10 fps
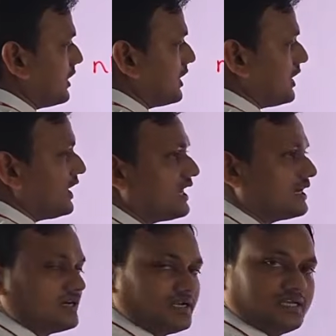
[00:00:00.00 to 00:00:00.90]

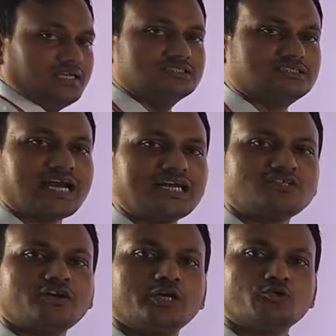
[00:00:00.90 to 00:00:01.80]
and inside the
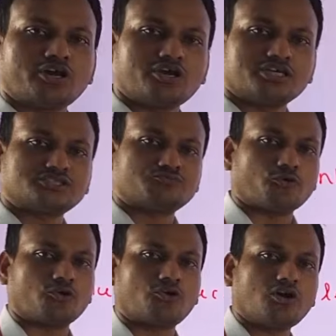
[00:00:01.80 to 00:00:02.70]
nucleus
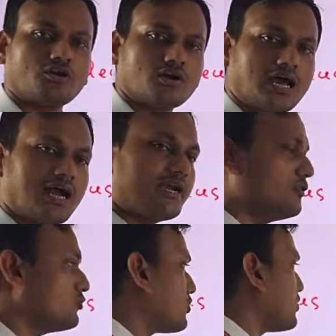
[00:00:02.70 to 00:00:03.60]
proton and
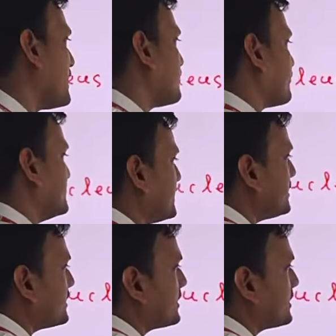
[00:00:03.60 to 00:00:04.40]
neutron are present.